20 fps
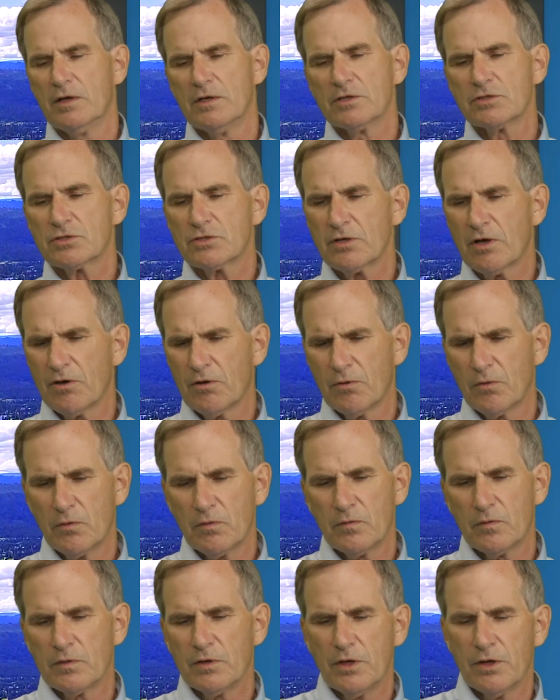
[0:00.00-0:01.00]
So,
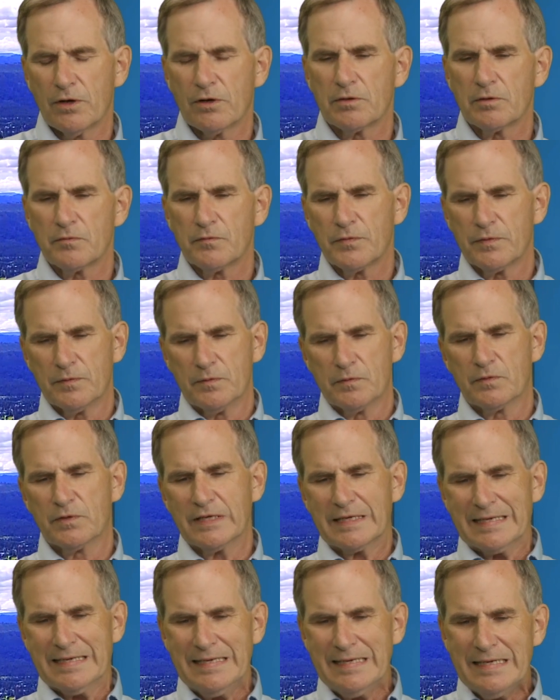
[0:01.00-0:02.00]
you know, the
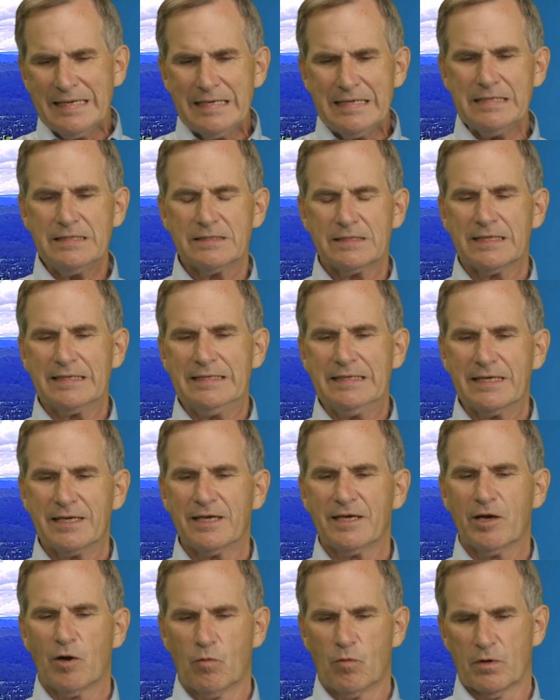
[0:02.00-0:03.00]
key to
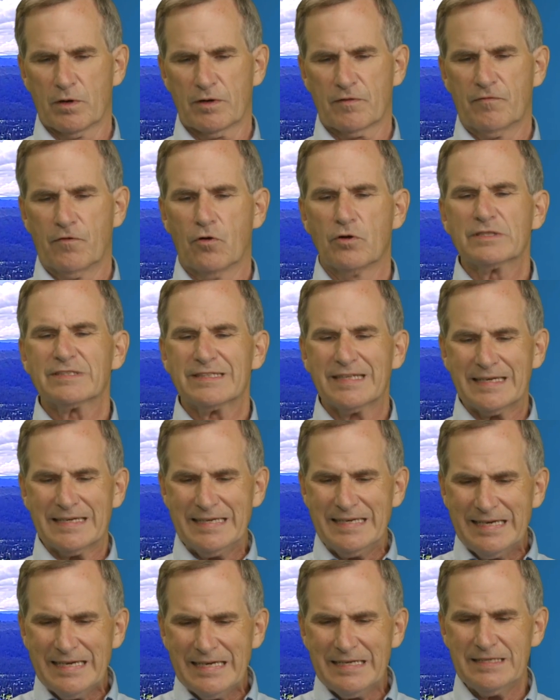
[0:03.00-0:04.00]
getting a workforce, the
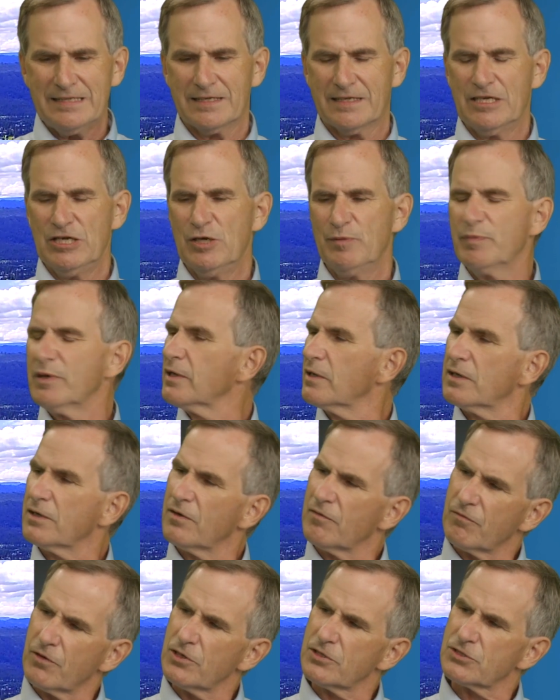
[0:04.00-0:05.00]
key to keeping a
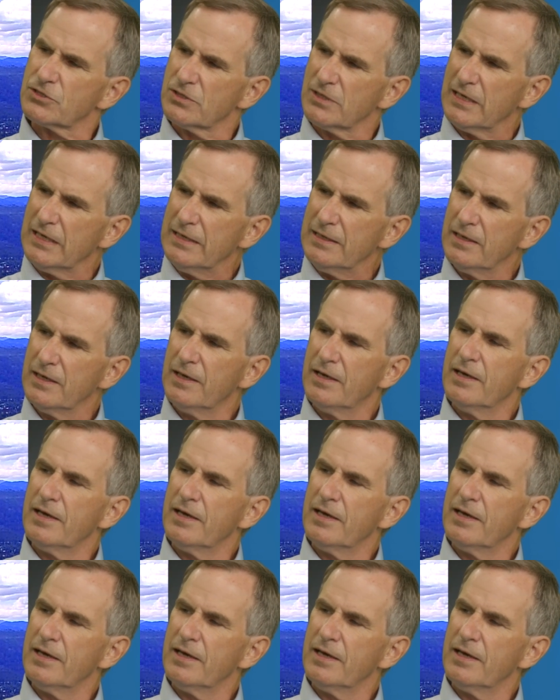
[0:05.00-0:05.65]
diversity